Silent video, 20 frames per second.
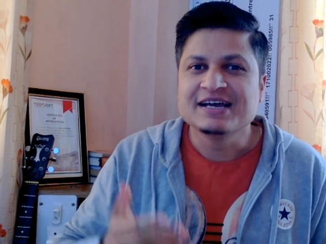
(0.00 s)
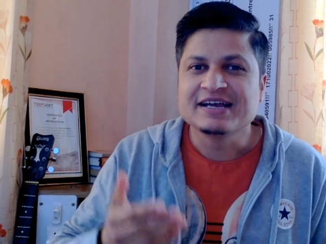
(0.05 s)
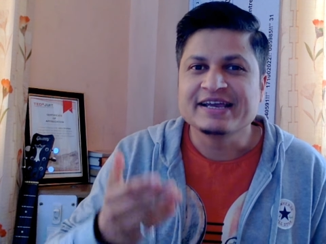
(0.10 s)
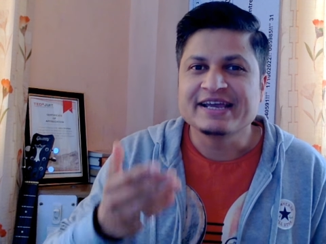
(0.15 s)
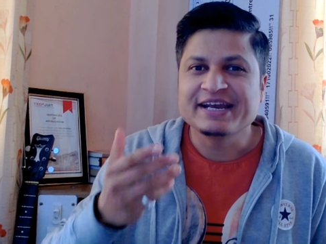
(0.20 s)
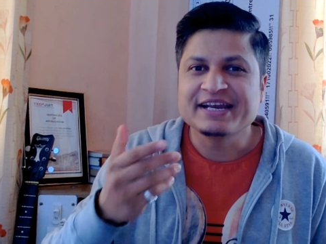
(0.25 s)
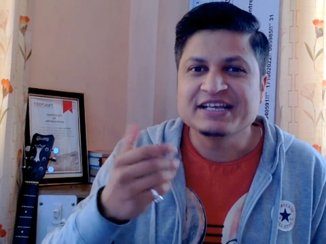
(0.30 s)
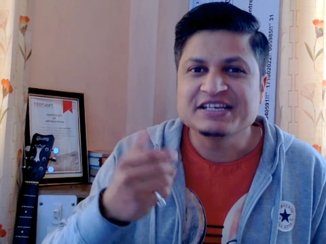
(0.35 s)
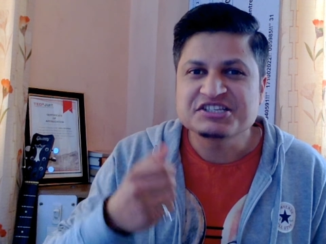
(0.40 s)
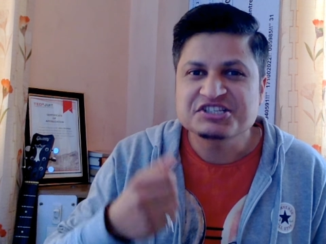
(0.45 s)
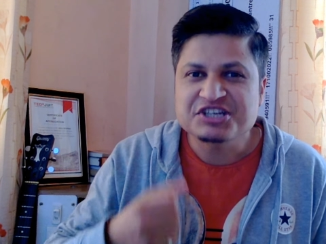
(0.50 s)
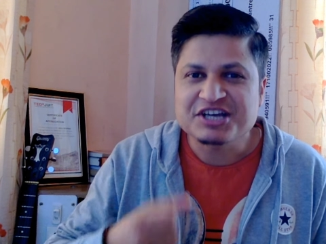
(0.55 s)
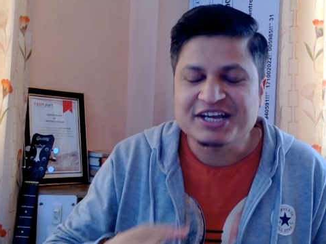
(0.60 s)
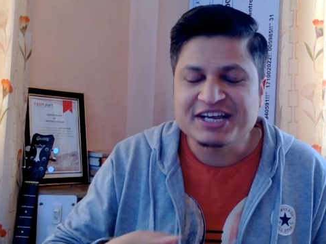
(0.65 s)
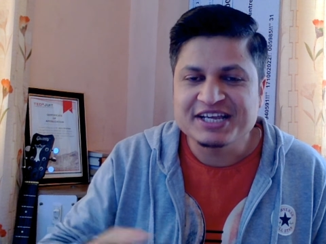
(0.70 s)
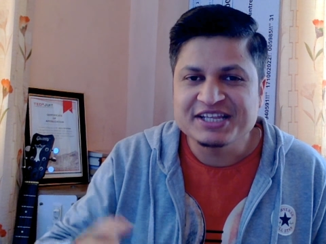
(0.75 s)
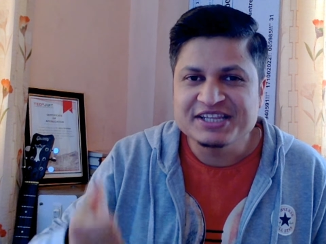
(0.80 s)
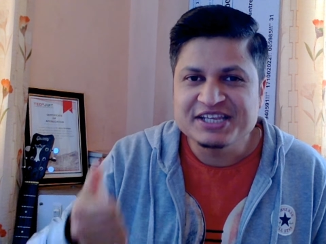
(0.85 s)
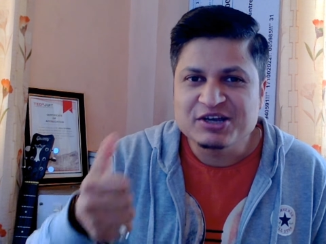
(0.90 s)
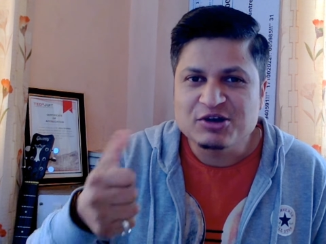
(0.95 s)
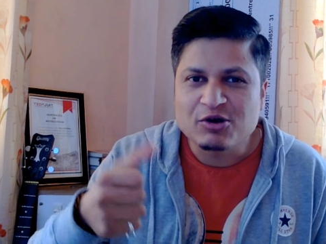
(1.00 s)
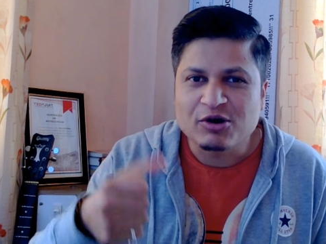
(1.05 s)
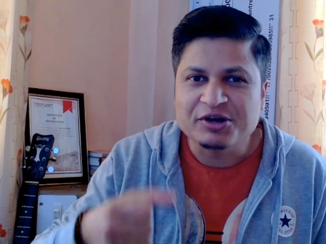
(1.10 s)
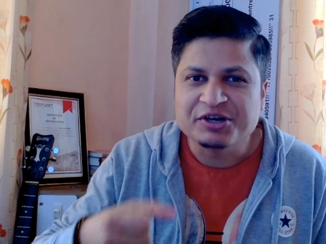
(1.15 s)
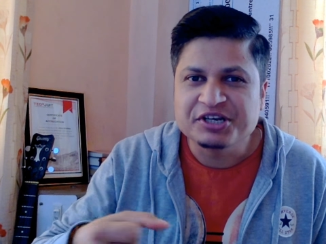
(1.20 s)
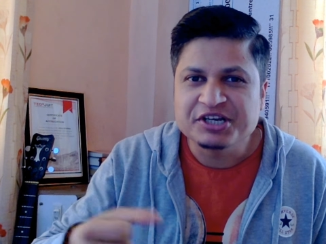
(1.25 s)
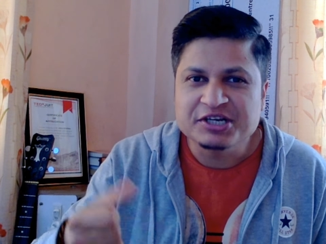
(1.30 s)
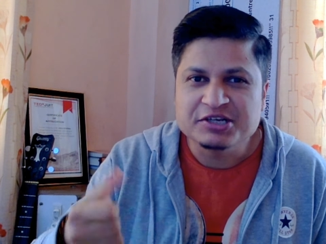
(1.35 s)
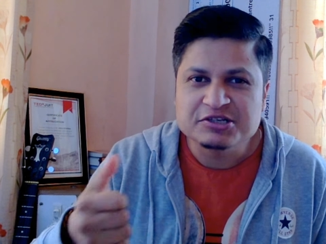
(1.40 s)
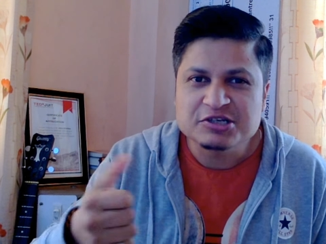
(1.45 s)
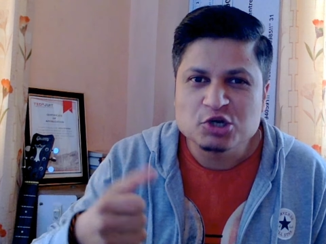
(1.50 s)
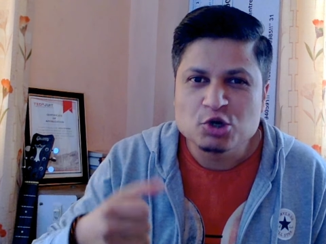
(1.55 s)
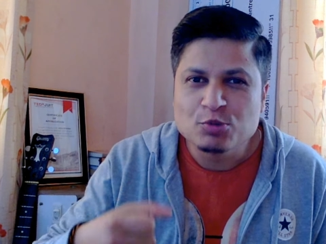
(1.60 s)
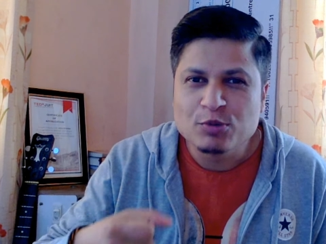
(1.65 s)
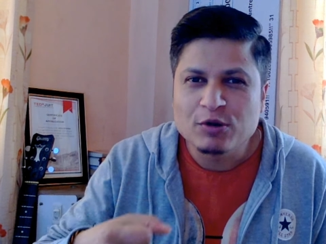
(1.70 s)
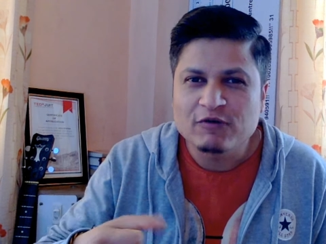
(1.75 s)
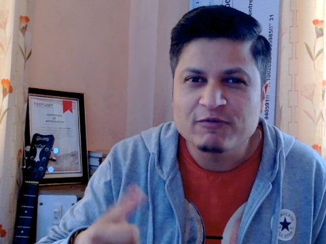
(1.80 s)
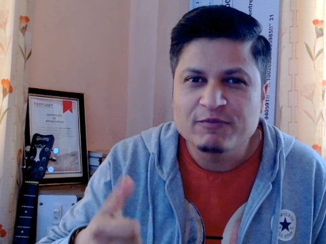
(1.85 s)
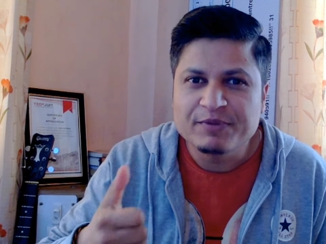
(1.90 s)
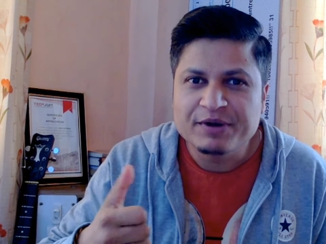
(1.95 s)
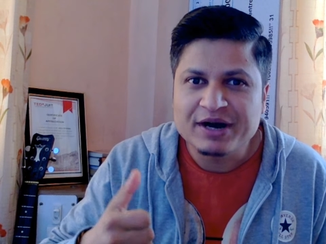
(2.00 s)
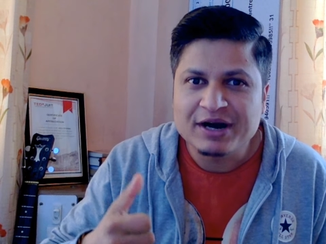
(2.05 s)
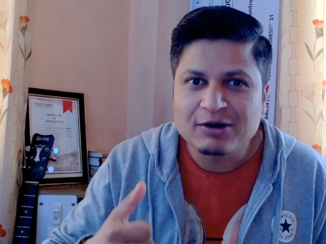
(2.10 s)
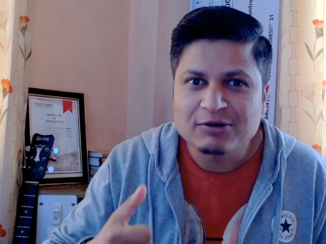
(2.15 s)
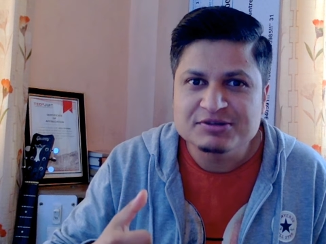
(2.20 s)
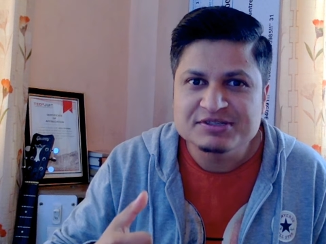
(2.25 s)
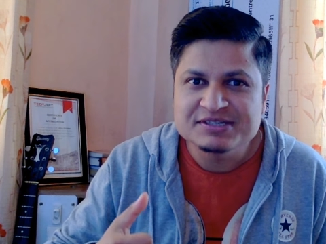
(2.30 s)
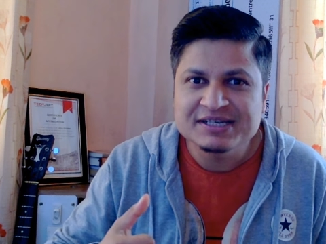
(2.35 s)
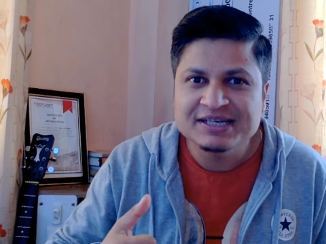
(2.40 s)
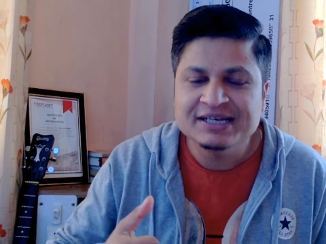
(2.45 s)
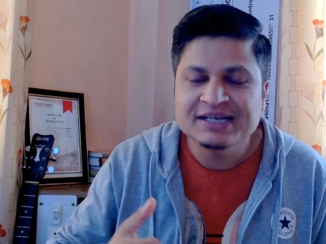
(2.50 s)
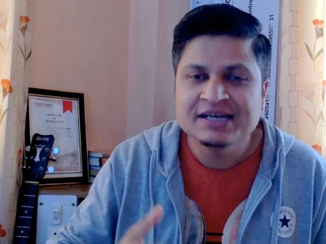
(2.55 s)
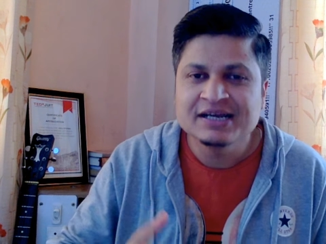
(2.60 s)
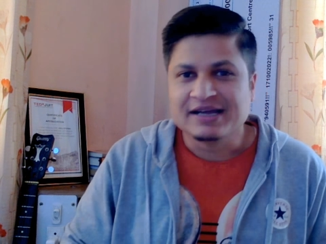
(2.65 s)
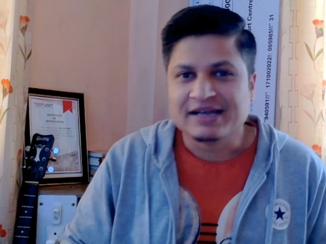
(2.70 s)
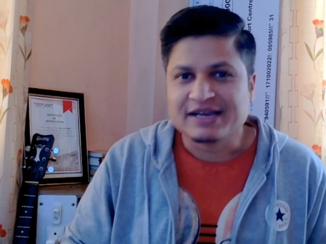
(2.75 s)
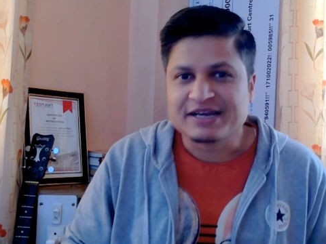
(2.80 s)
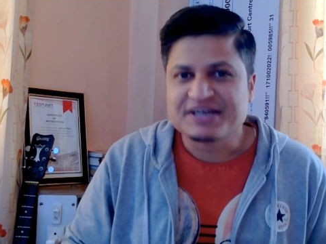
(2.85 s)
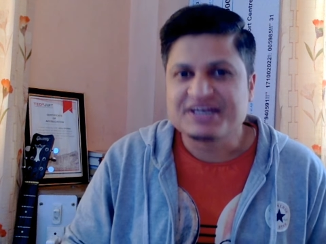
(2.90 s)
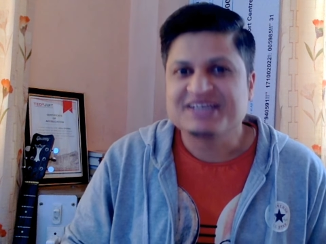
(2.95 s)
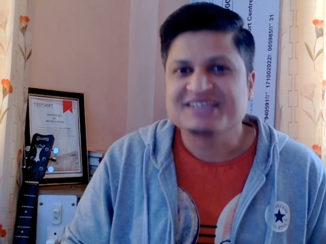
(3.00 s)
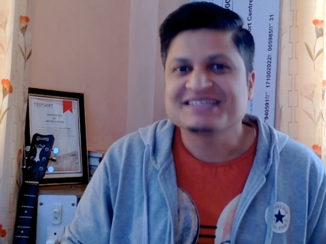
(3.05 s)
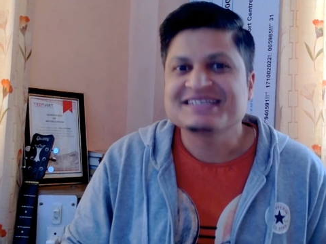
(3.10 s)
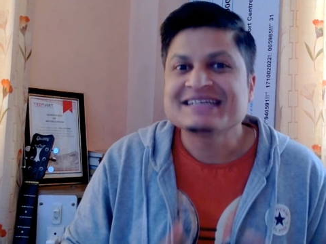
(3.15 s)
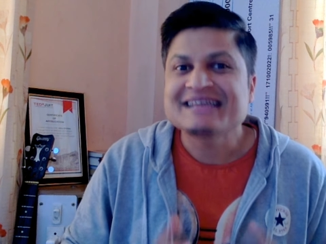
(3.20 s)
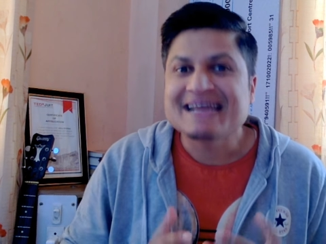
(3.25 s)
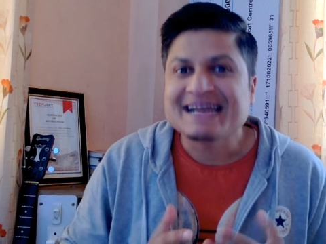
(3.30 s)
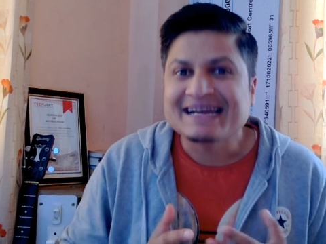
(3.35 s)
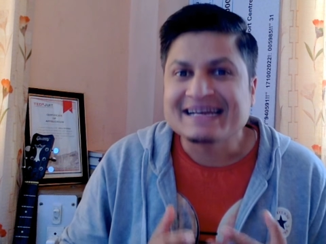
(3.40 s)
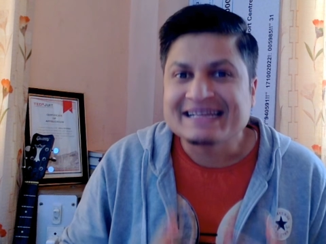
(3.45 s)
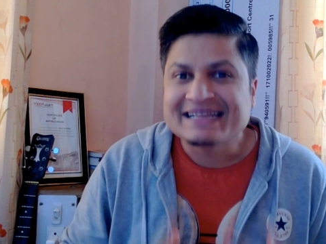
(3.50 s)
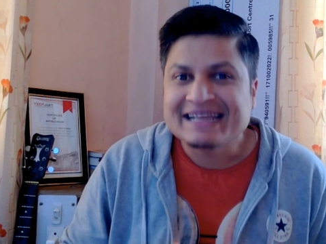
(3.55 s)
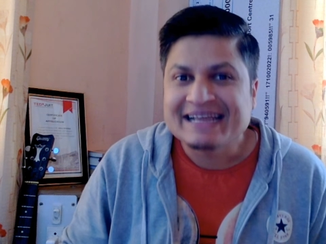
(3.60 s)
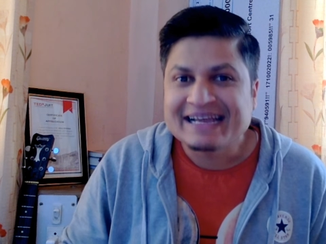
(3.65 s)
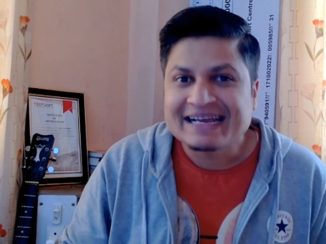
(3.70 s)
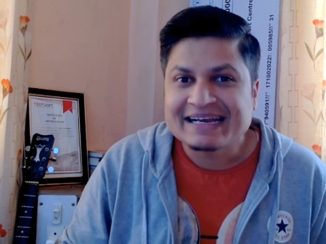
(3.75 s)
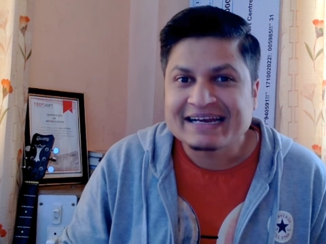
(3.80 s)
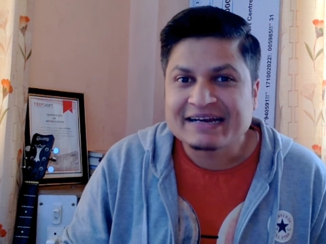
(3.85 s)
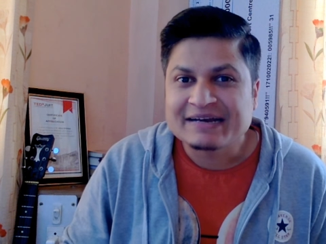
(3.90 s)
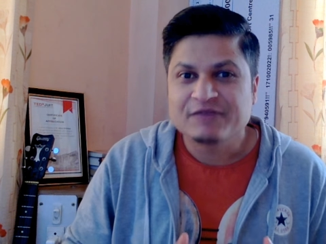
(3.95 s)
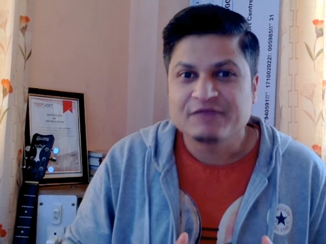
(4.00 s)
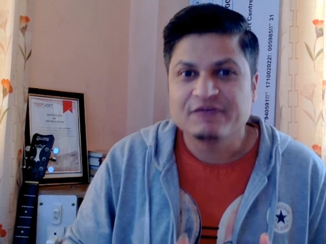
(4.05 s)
getting stuck in the continuous loop of browsing, it doesn't end there.